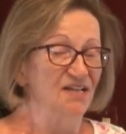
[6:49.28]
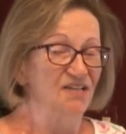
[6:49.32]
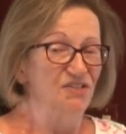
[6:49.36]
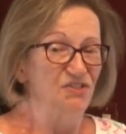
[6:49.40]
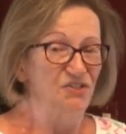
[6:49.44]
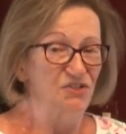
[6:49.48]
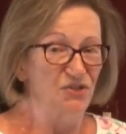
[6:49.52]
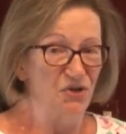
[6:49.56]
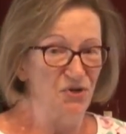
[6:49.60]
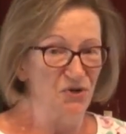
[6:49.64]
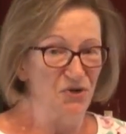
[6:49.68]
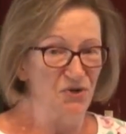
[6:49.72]

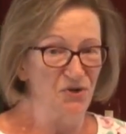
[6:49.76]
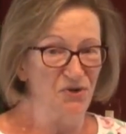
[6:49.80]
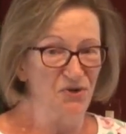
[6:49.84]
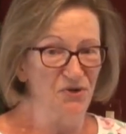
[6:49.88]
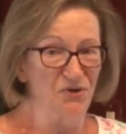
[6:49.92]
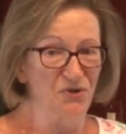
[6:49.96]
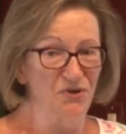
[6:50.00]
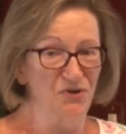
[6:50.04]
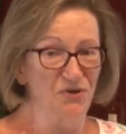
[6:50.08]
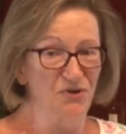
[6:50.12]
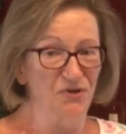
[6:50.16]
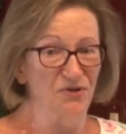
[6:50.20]

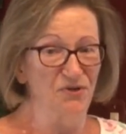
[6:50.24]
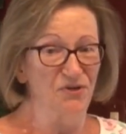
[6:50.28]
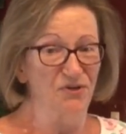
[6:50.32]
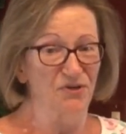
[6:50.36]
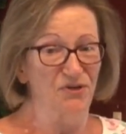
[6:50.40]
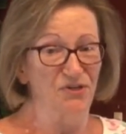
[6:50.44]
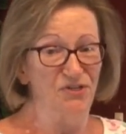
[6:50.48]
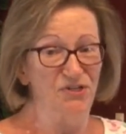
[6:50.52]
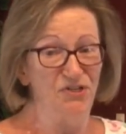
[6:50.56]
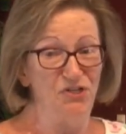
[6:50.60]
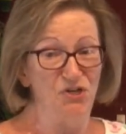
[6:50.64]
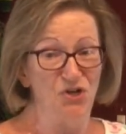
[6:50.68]

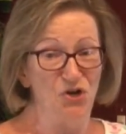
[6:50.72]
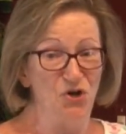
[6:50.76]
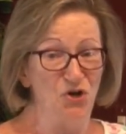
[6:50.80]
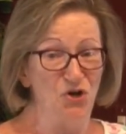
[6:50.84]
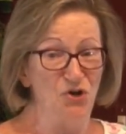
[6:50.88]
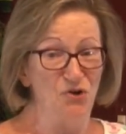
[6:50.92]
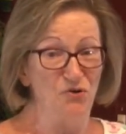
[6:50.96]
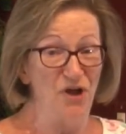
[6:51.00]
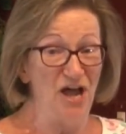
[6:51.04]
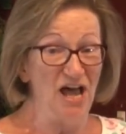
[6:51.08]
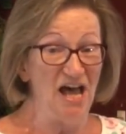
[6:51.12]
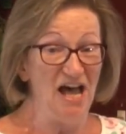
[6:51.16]
Turn
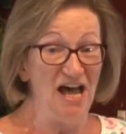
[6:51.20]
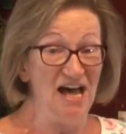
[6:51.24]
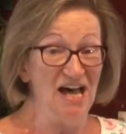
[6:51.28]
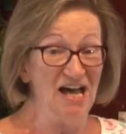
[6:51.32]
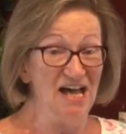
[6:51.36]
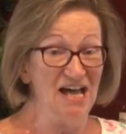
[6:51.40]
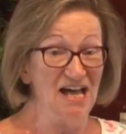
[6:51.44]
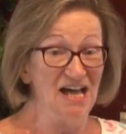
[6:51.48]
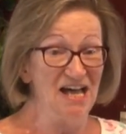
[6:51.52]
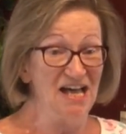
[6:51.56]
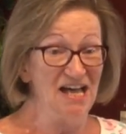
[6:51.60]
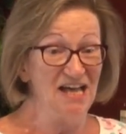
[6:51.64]
your
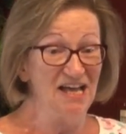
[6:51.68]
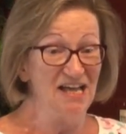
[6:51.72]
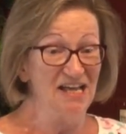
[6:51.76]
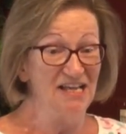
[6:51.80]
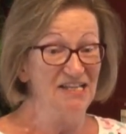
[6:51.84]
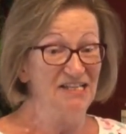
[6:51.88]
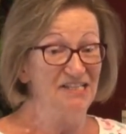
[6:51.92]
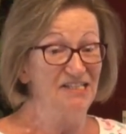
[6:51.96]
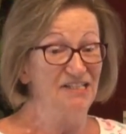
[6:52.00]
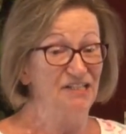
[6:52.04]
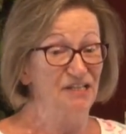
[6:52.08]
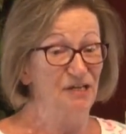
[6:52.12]

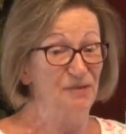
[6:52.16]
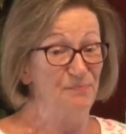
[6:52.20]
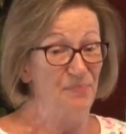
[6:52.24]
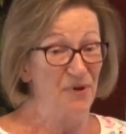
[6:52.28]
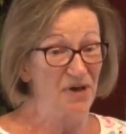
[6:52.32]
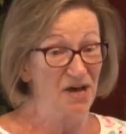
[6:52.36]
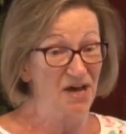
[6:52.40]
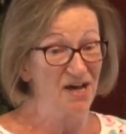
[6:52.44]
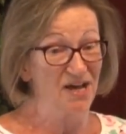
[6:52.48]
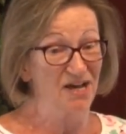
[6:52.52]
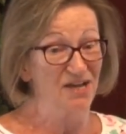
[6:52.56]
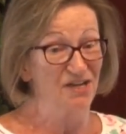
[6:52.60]
eyes
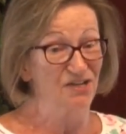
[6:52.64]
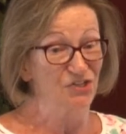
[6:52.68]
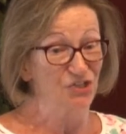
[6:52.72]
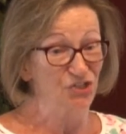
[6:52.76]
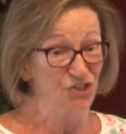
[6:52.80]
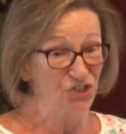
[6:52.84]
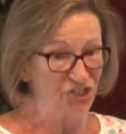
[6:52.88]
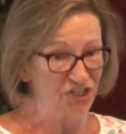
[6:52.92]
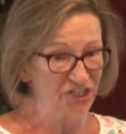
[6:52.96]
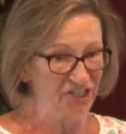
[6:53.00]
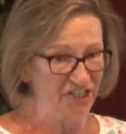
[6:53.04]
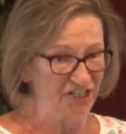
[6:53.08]

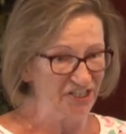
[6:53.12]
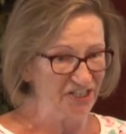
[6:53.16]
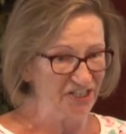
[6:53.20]
upon Jesus,